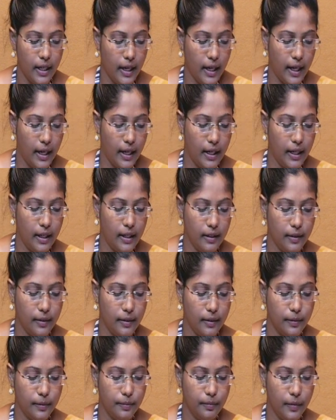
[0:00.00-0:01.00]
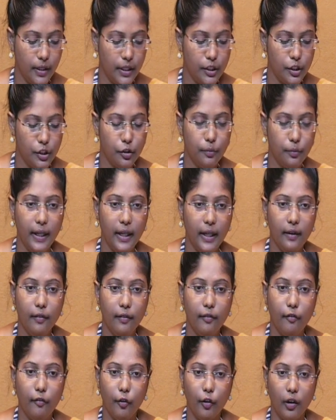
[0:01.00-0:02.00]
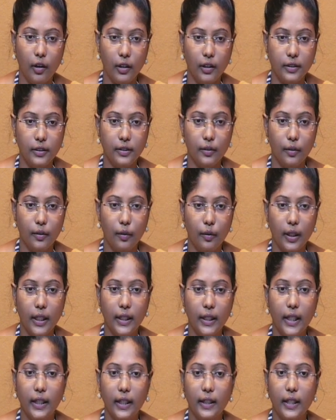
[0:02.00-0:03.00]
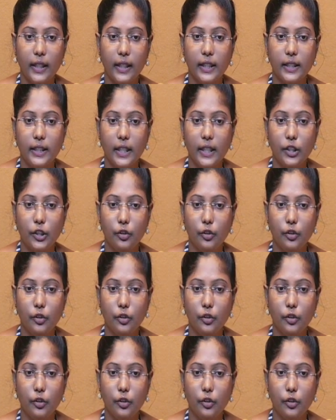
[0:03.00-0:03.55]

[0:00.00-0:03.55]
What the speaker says: and it should be false, okay. Then the distance